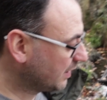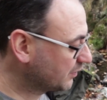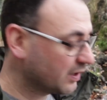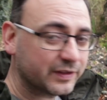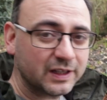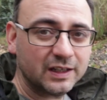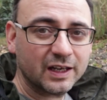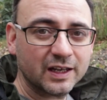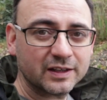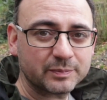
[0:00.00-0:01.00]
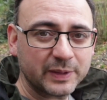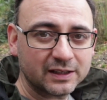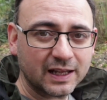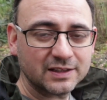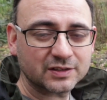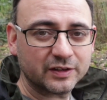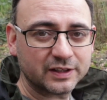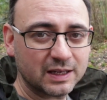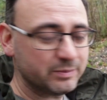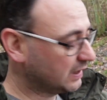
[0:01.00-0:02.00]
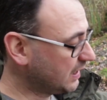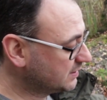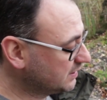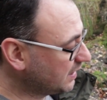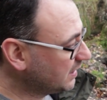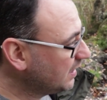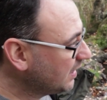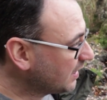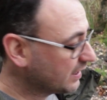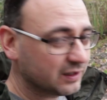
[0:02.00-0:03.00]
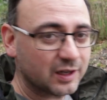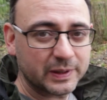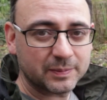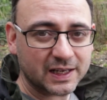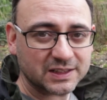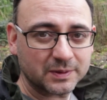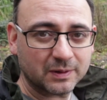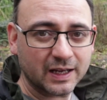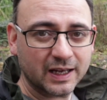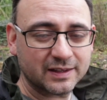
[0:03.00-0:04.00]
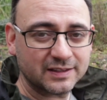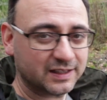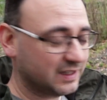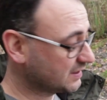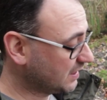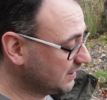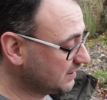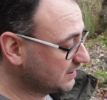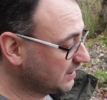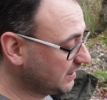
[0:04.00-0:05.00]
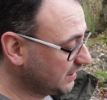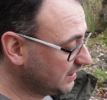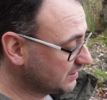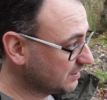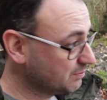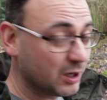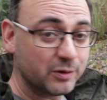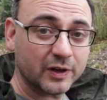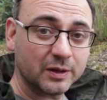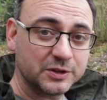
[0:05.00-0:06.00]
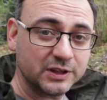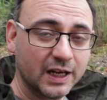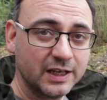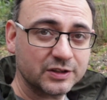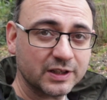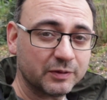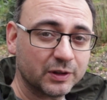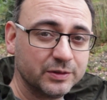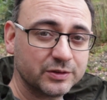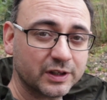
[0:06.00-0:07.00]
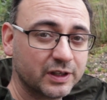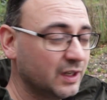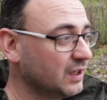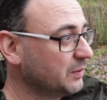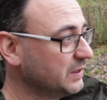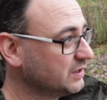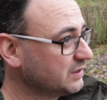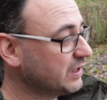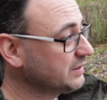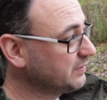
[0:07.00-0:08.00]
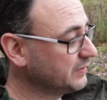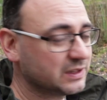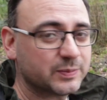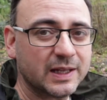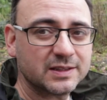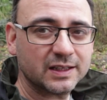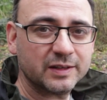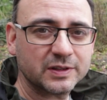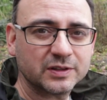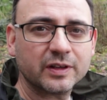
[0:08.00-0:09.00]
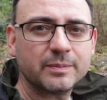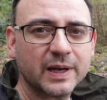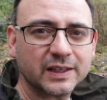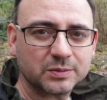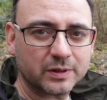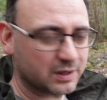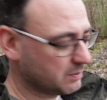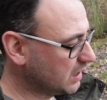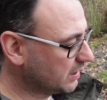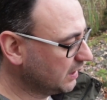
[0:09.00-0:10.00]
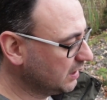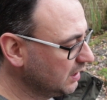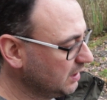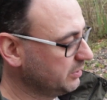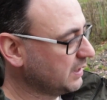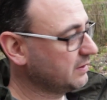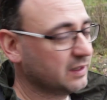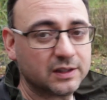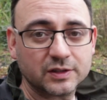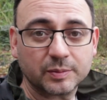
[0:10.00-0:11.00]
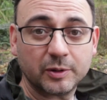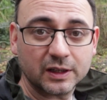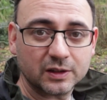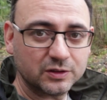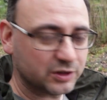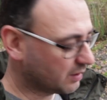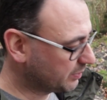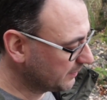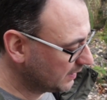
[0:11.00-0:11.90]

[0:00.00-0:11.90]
I've got the big lens on the gimbal head today, and a lot of people ask me what head this is, and it's a Movo GH700, which is relatively inexpensive. It's not the best one on the market, but I think it does a pretty good job.